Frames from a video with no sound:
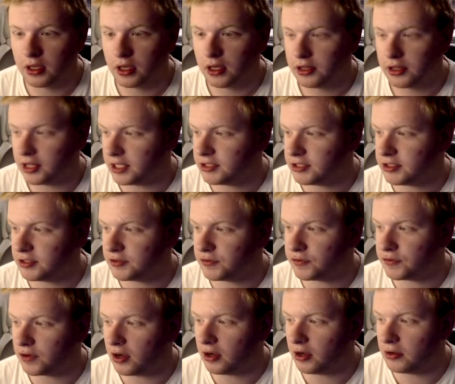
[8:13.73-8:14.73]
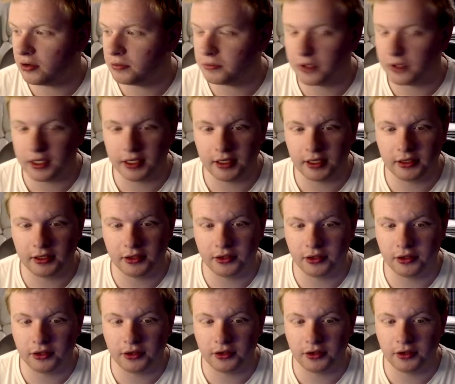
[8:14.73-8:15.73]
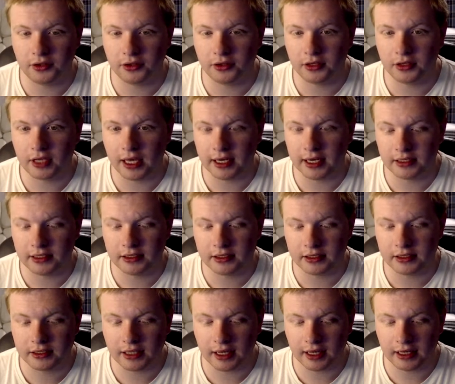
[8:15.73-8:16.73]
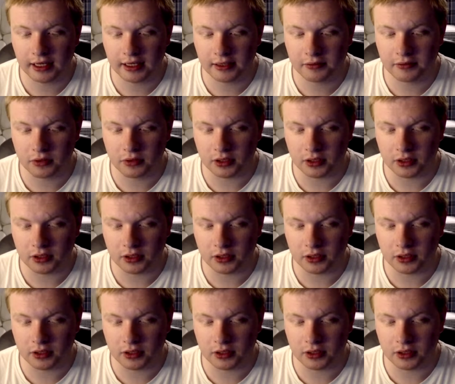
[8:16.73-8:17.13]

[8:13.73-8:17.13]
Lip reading: This is from the new canon game.